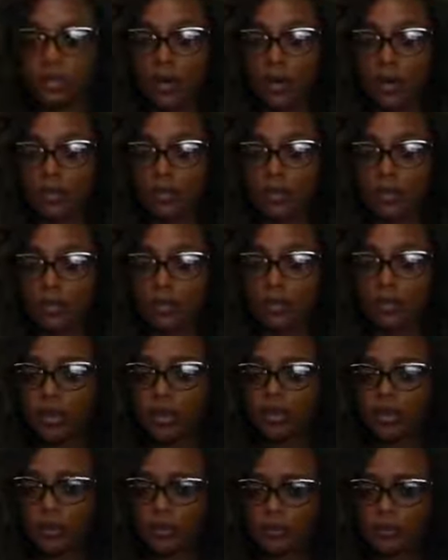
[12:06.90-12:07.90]
So I'm like,
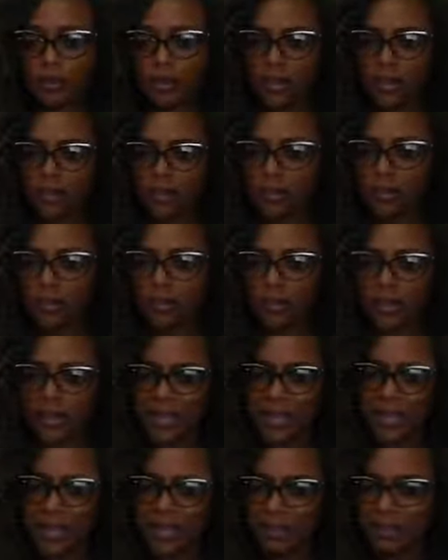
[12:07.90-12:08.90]
go flirt, go
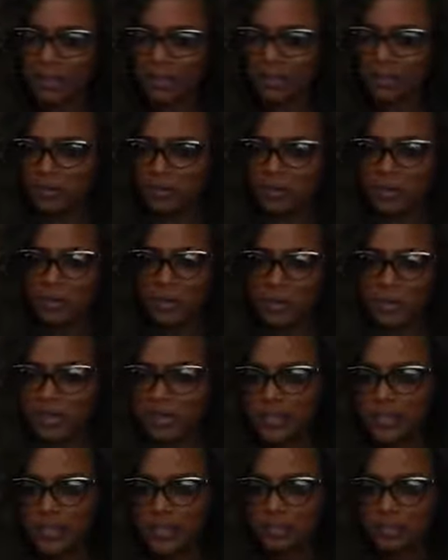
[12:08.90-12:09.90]
hang out, go,
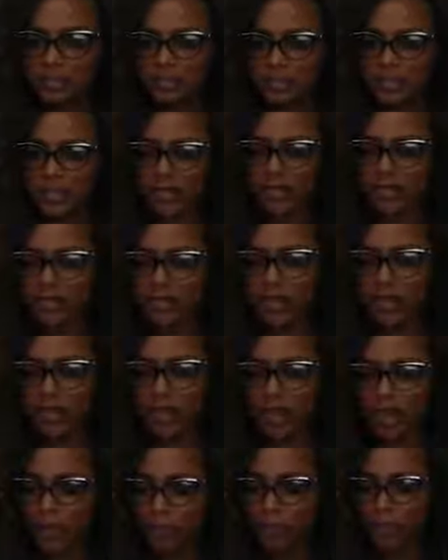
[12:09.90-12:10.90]
get numbers, like enjoy
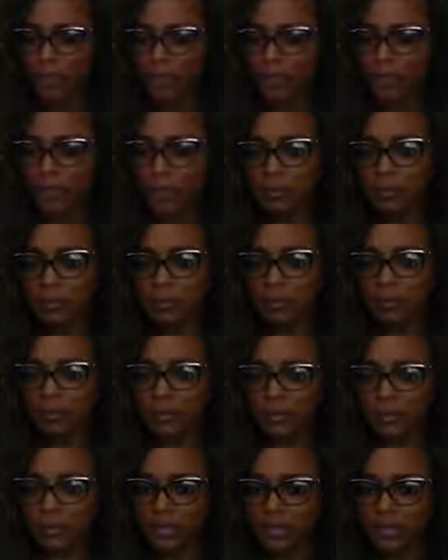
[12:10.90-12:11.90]
it. I'm good. I'm going to
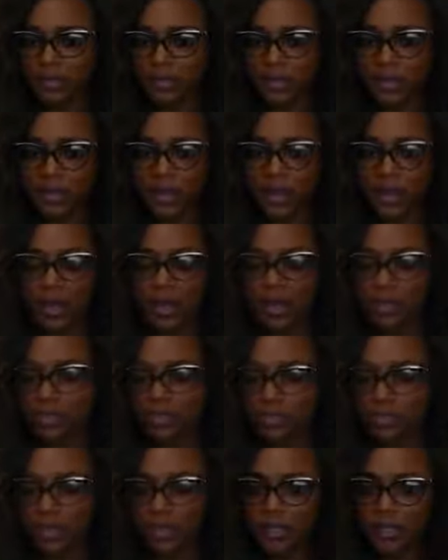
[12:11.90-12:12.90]
stand here. I
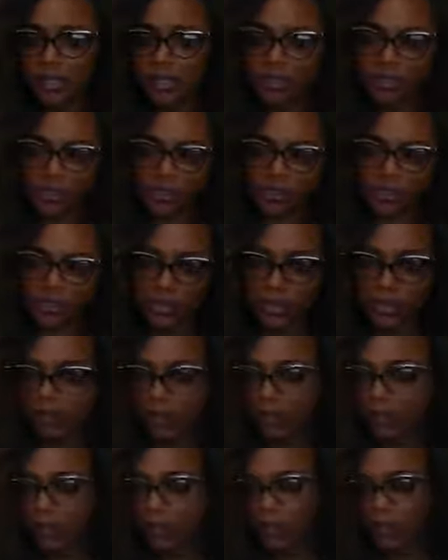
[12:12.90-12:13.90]
have a Jack and Coke.
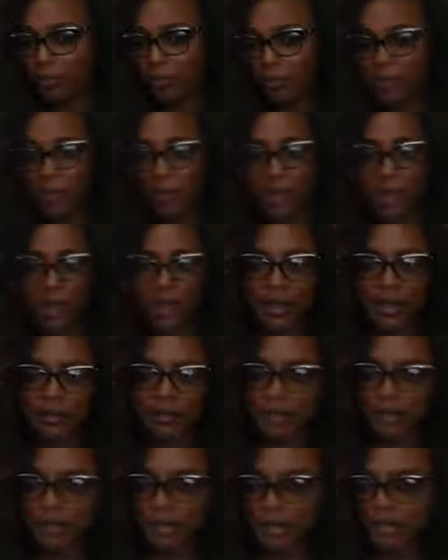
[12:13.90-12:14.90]
I'm in my
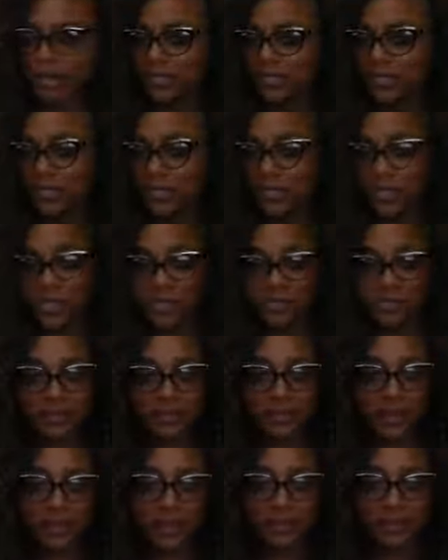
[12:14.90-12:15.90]
vibe. I'm dancing. I like to
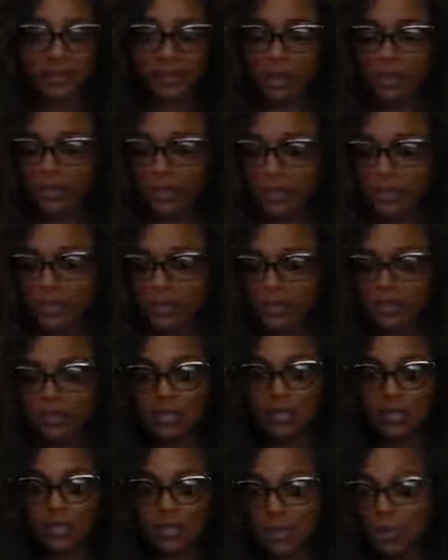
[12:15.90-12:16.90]
dance, and I'm by
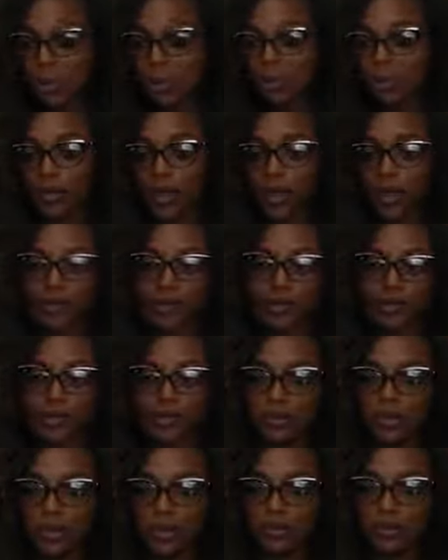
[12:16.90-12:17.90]
myself, and I'm okay.